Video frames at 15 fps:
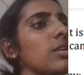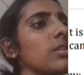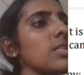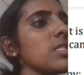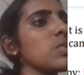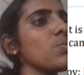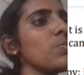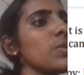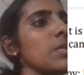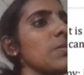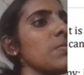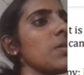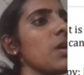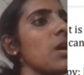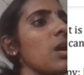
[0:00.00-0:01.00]
This
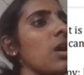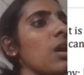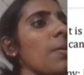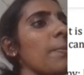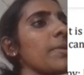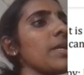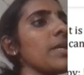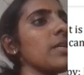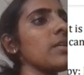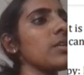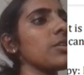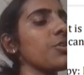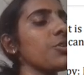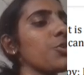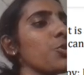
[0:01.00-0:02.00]
beam meet
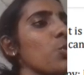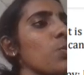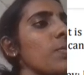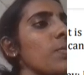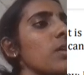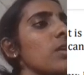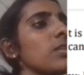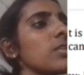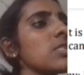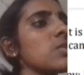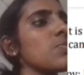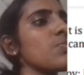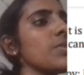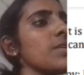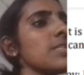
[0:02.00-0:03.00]
at the tumor.
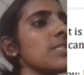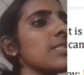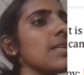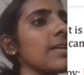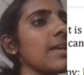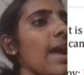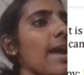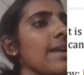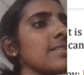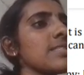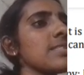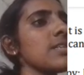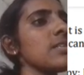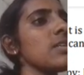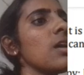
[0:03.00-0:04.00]
This means the
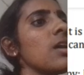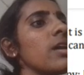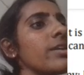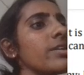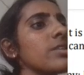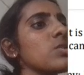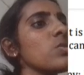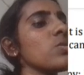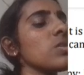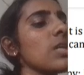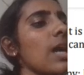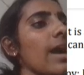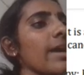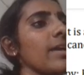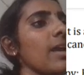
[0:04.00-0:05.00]
cancer receives
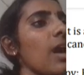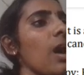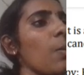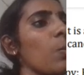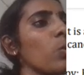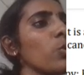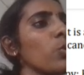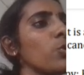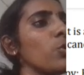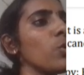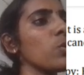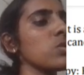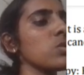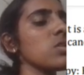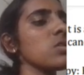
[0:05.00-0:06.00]
high amount
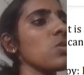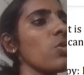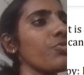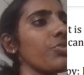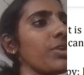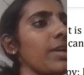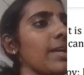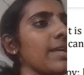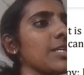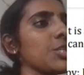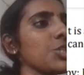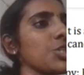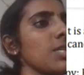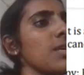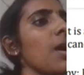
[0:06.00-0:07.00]
doses of
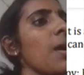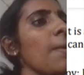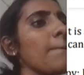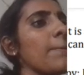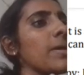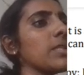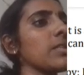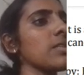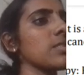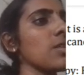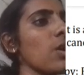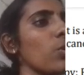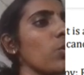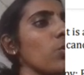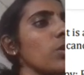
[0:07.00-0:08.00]
radiation, but the
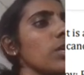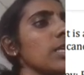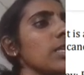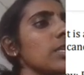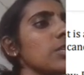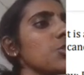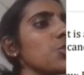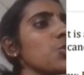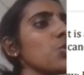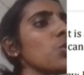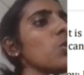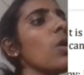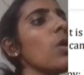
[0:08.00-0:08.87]
surrounding tissue